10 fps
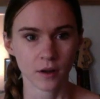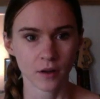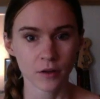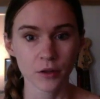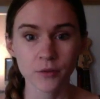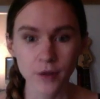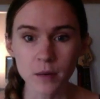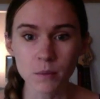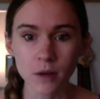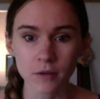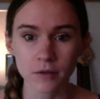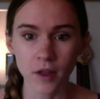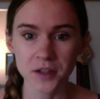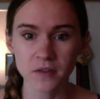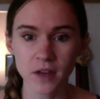The freedom
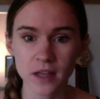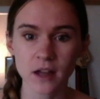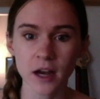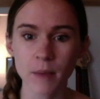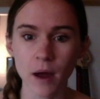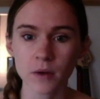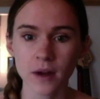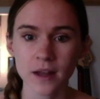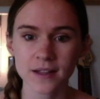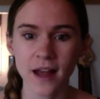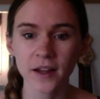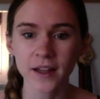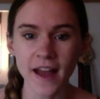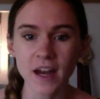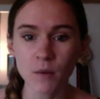philosophy is not about telling
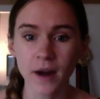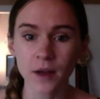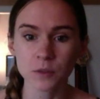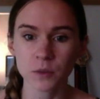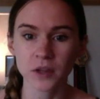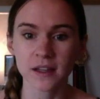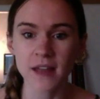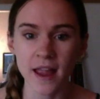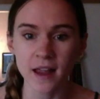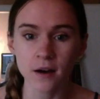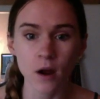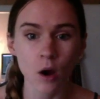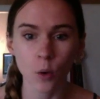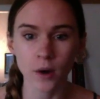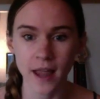anyone else what they can
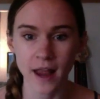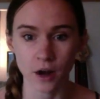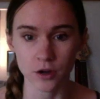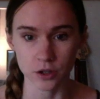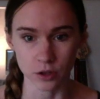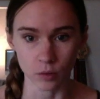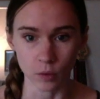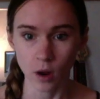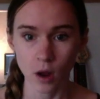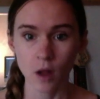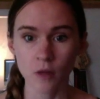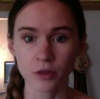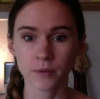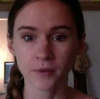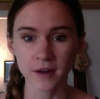or cannot do. The
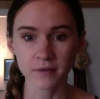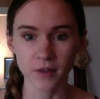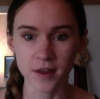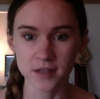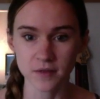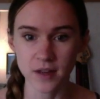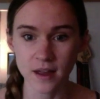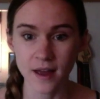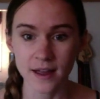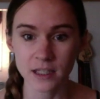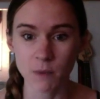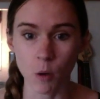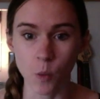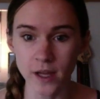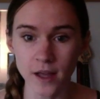freedom philosophy is about
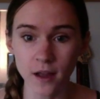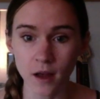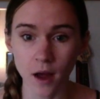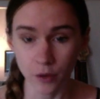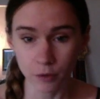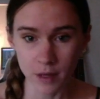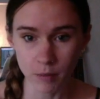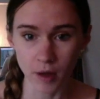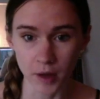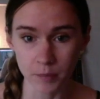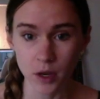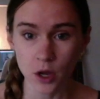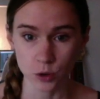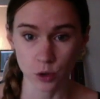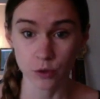waking other people up
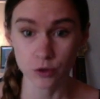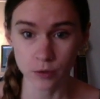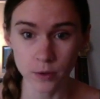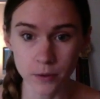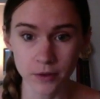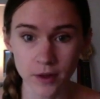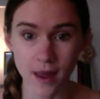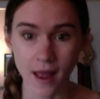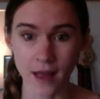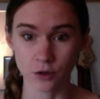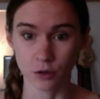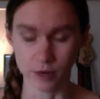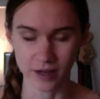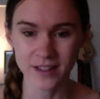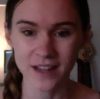to the truth and to the
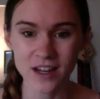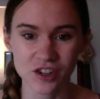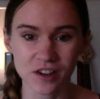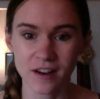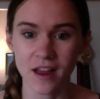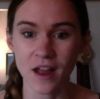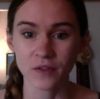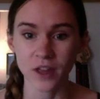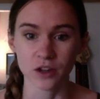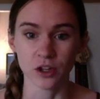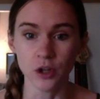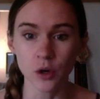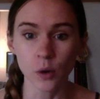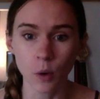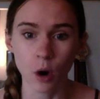realization that
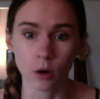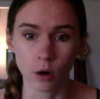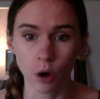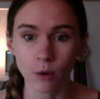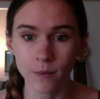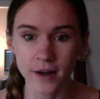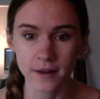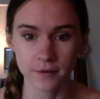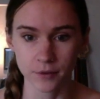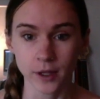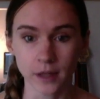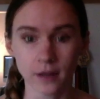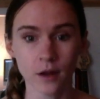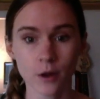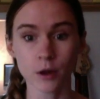you are already free.
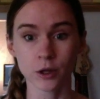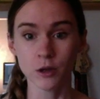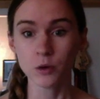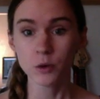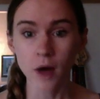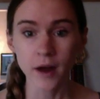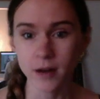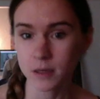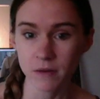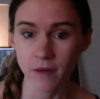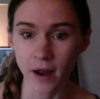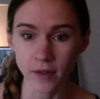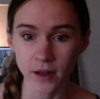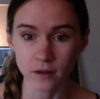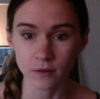You do not need
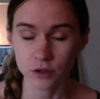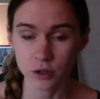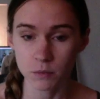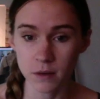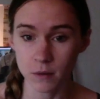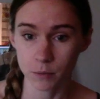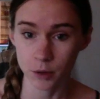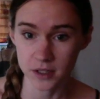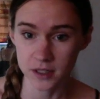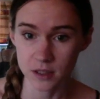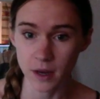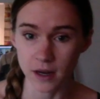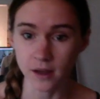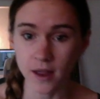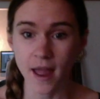to be
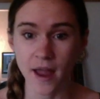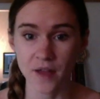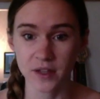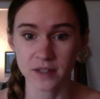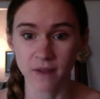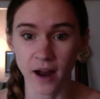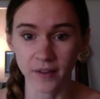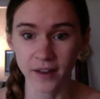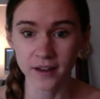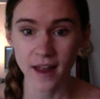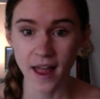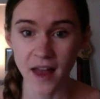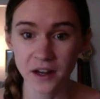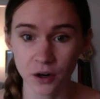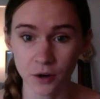participating in this violent
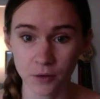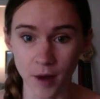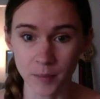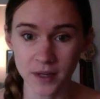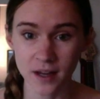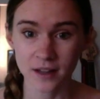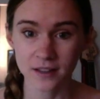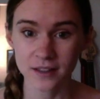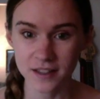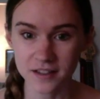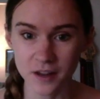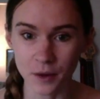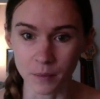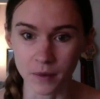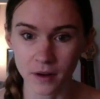and corrupt system.